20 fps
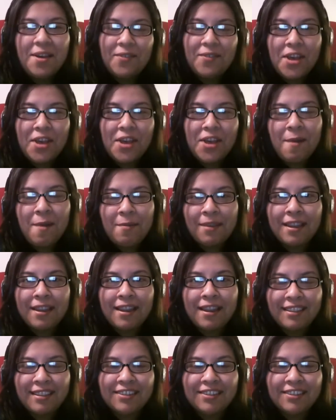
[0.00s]
well, he probably
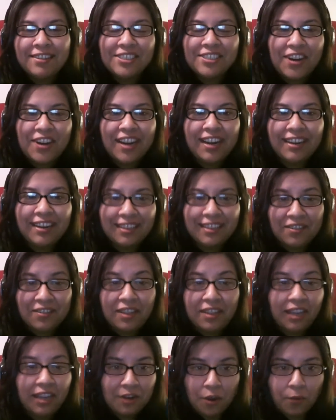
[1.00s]
got in there and tried, and they were
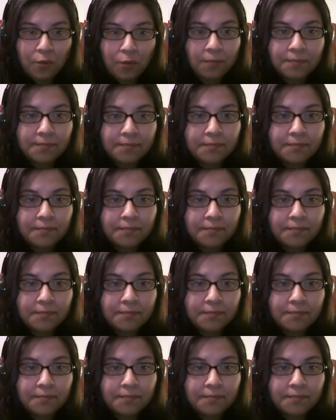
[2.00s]
like, no.